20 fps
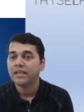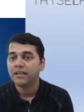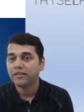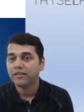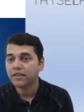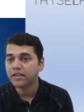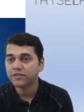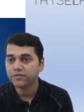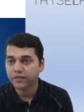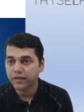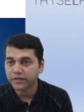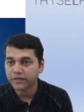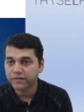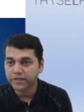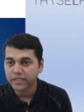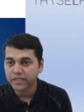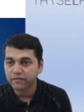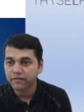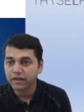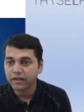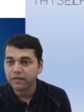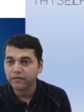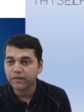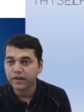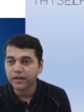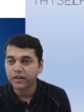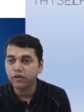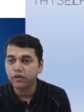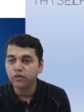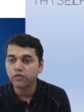let's first, first of all i'll
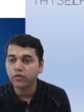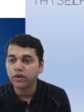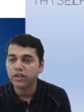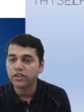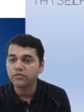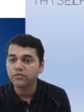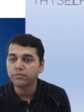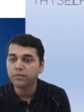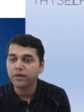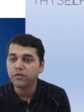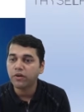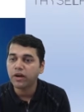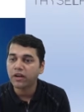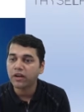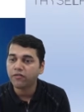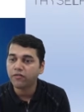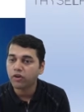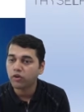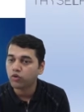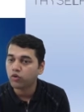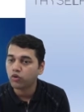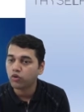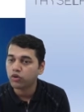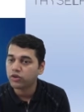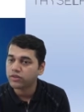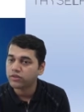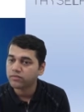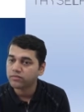find out what is my var for gold